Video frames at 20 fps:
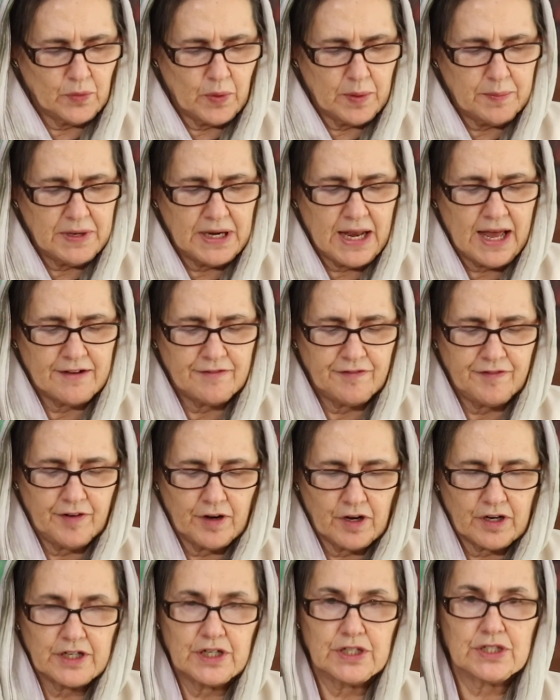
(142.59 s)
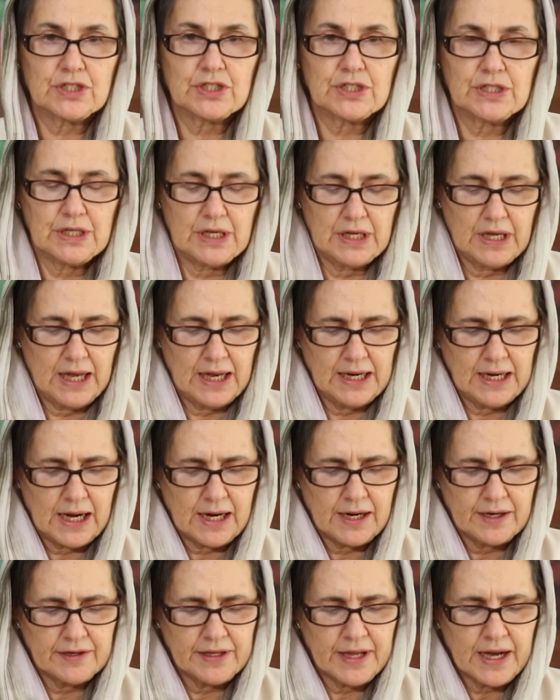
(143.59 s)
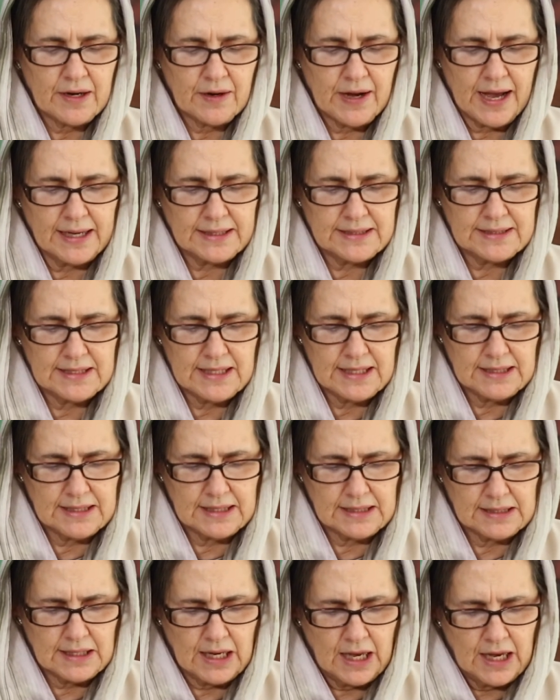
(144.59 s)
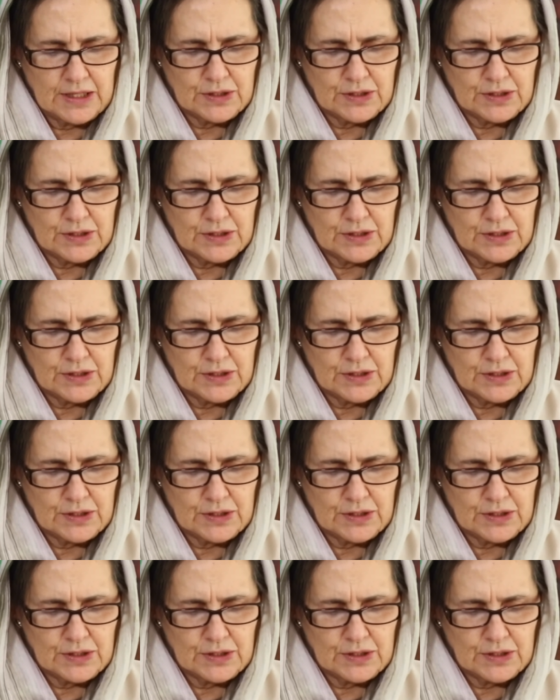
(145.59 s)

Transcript: women have flourished and are now acceding